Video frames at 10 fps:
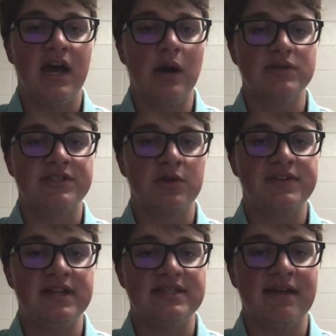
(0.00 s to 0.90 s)
Was
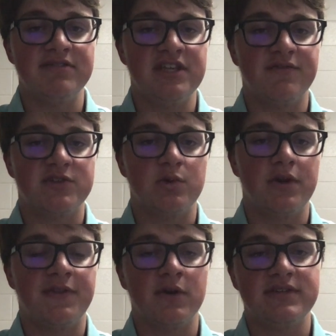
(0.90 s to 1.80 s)
13-17 for
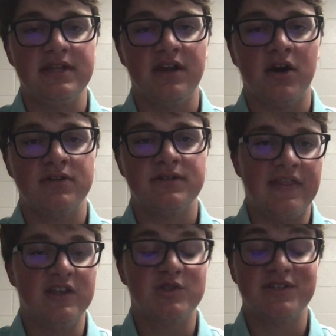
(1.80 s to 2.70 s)
213 yards.
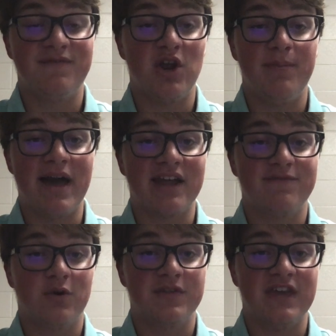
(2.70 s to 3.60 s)
And this was a very back and
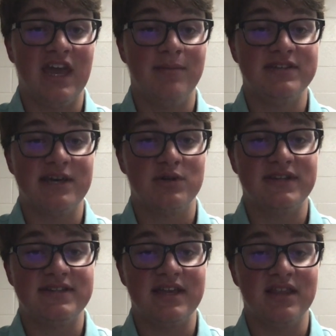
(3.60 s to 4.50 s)
forth game, and San Jose
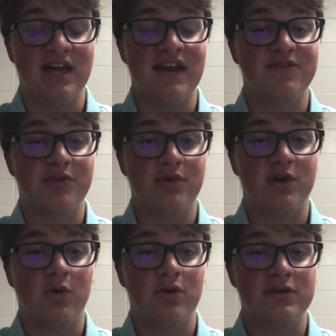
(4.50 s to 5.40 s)
State led after 3
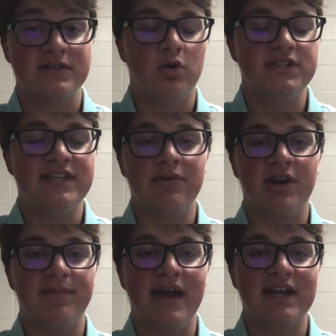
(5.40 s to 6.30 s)
quarters. Boise State
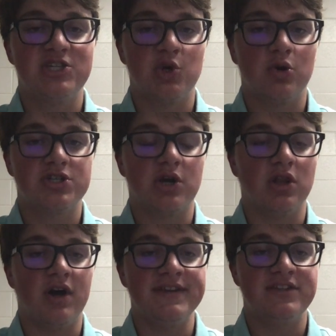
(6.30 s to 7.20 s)
running back George
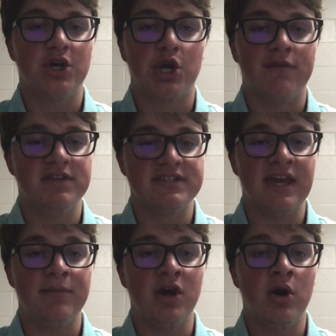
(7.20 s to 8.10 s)
Holani took over this
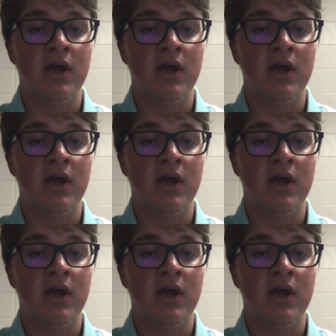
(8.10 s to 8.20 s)
game though.